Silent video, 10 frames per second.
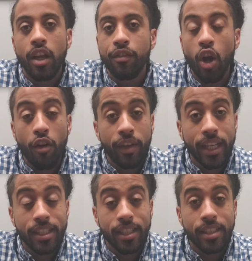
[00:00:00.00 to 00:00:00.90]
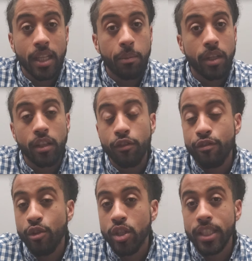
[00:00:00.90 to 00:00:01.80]
The offer gets accepted. The
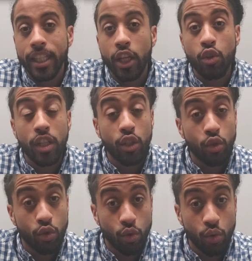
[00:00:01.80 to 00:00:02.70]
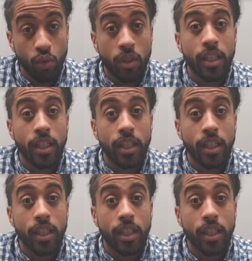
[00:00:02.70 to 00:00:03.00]
first thing that you need to do